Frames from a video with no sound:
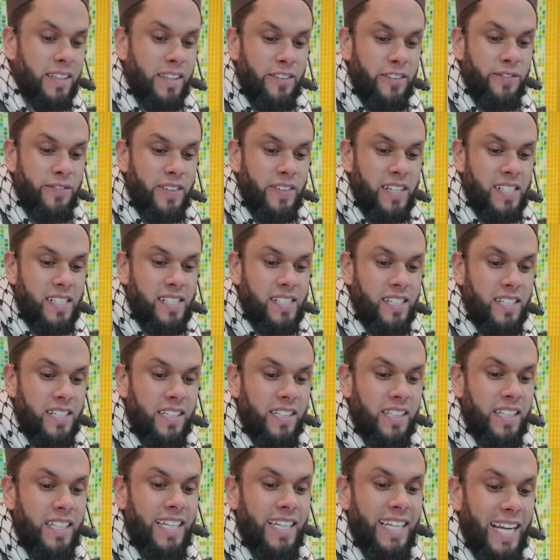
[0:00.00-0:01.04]
the first
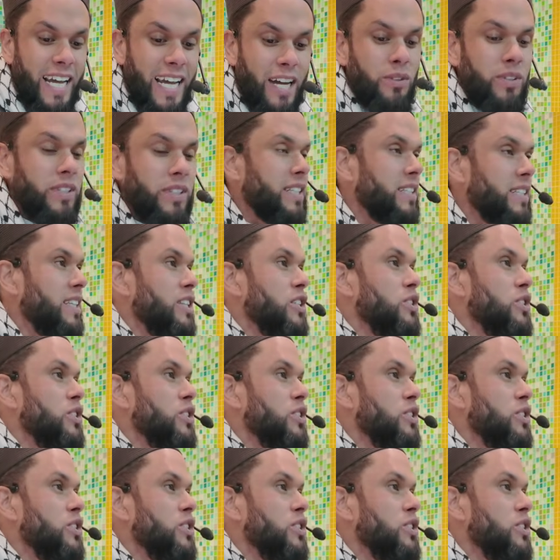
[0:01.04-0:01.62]
circle around it